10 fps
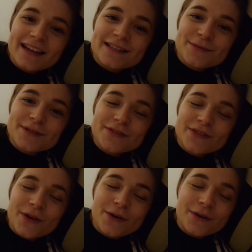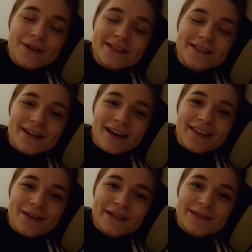The kids were so good
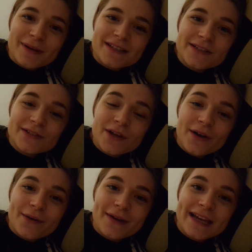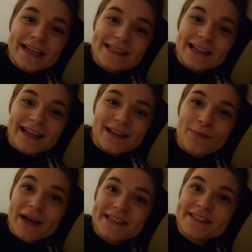tonight. They went to bed so easily, the
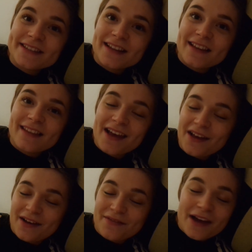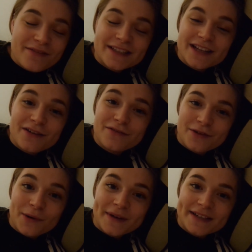best that they have ever done
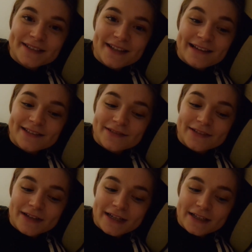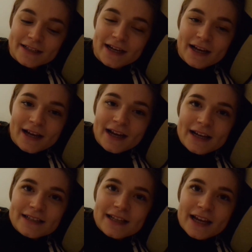for me. So that was really, really good.
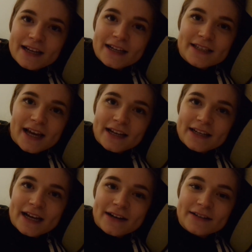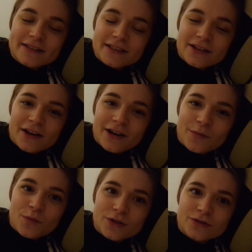It's like 10 now. I just got
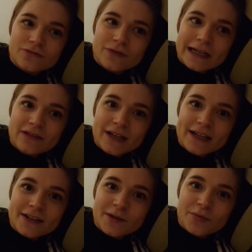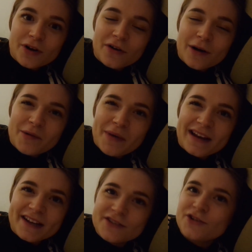home, watched a really, really good program
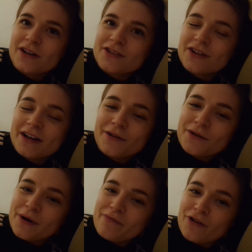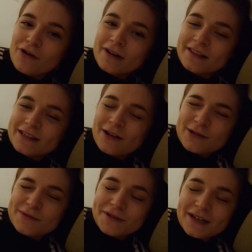about like a drugs trial that went wrong in this
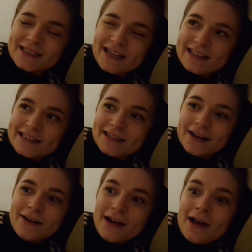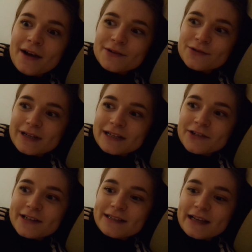hospital like 10 years ago. It was really
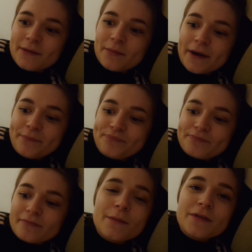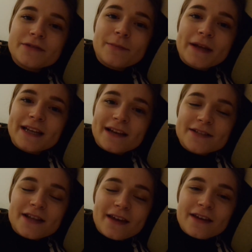interesting, but I'm off to bed now.
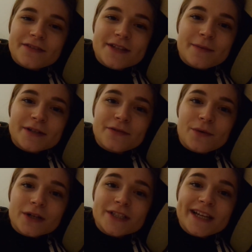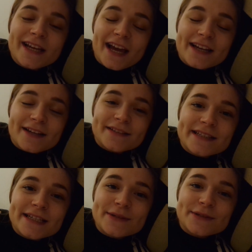So thank you so much for watching and
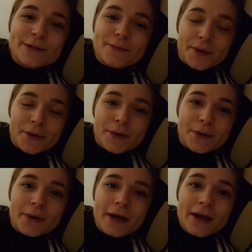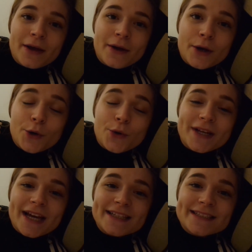see you tomorrow. Good
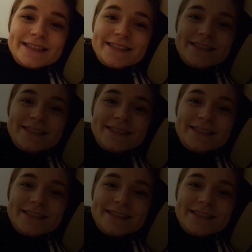night.